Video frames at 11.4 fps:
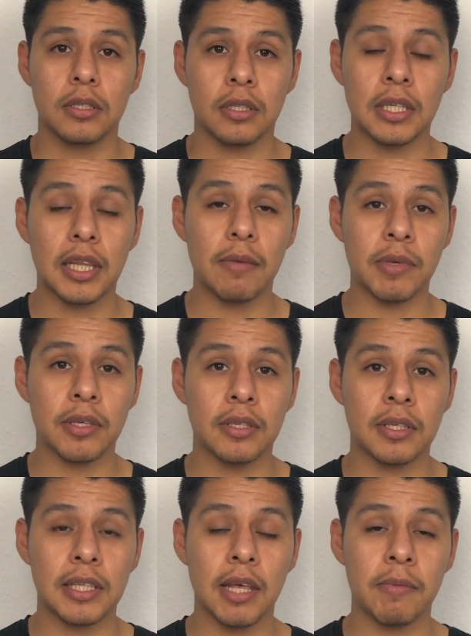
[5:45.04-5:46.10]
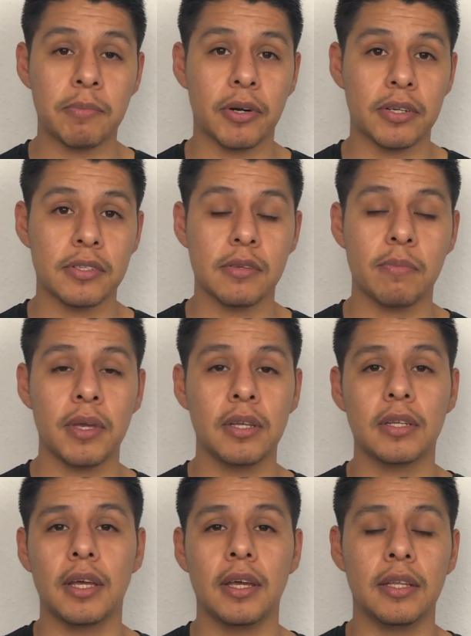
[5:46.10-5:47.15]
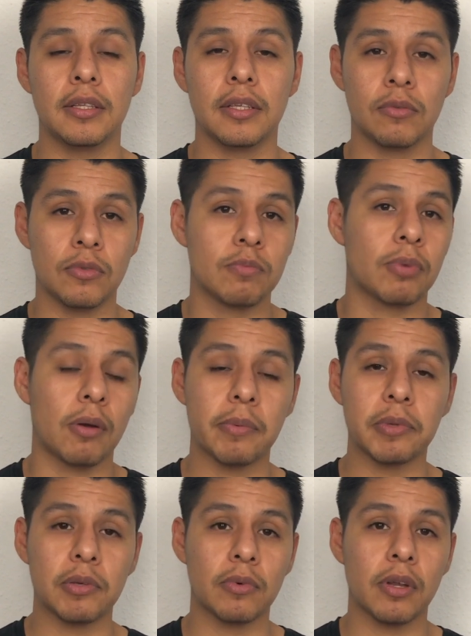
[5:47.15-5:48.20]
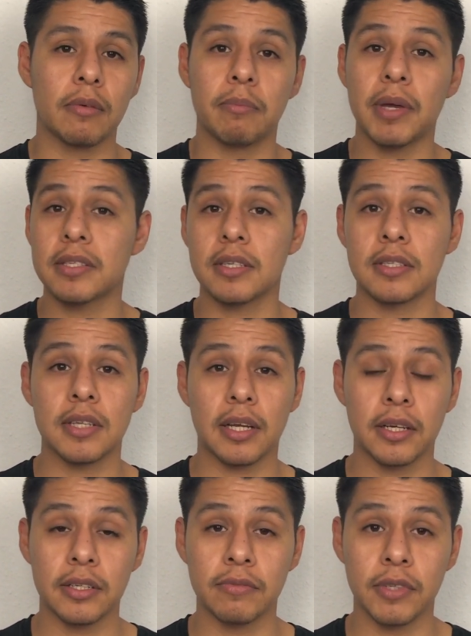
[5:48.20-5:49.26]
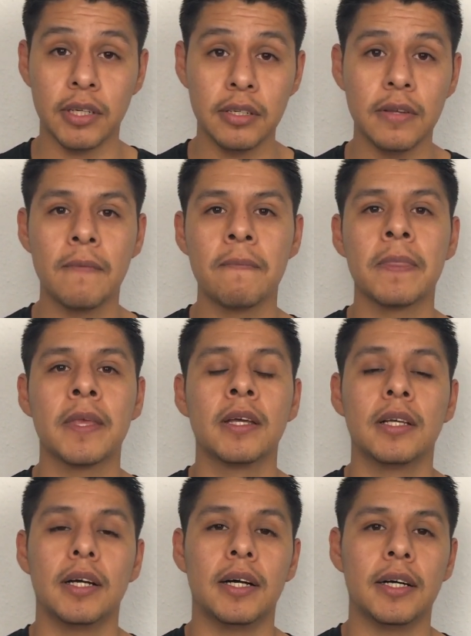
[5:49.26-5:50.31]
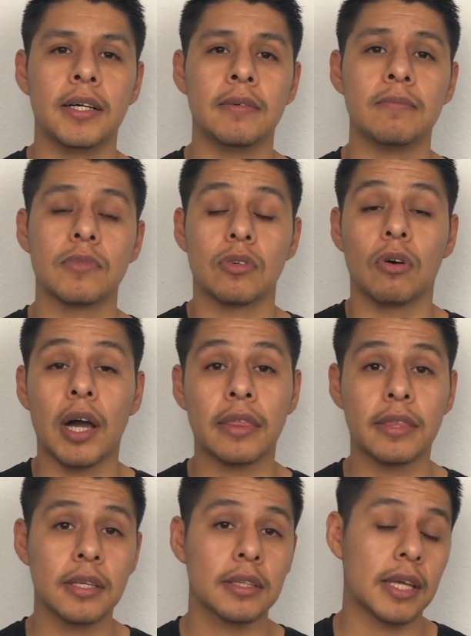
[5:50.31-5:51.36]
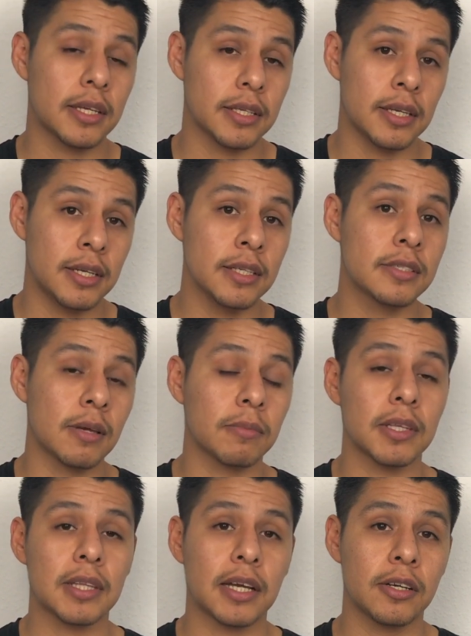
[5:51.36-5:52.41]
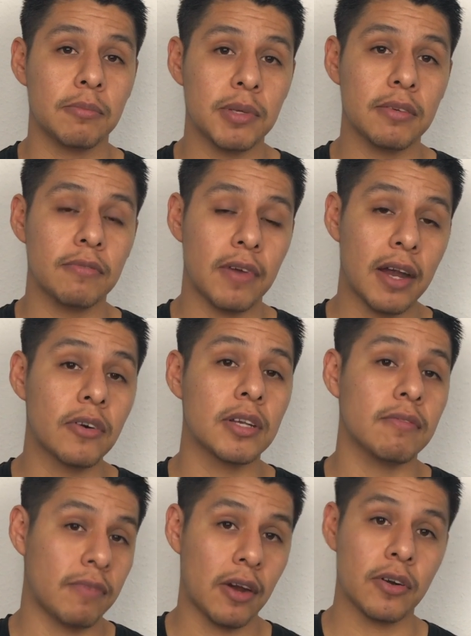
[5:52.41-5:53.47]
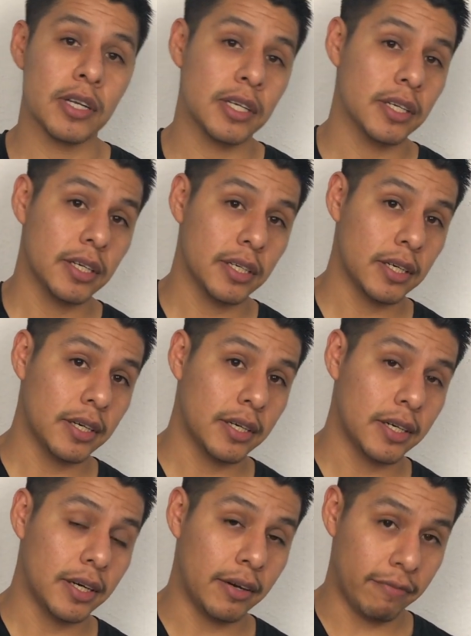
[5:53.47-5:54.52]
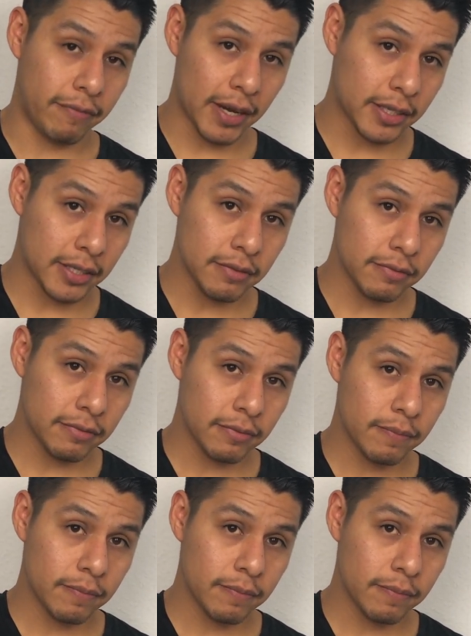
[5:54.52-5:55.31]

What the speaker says: he let me participate, and it was probably one of the best things I could have done. So I think that it is something that could be very, very effective,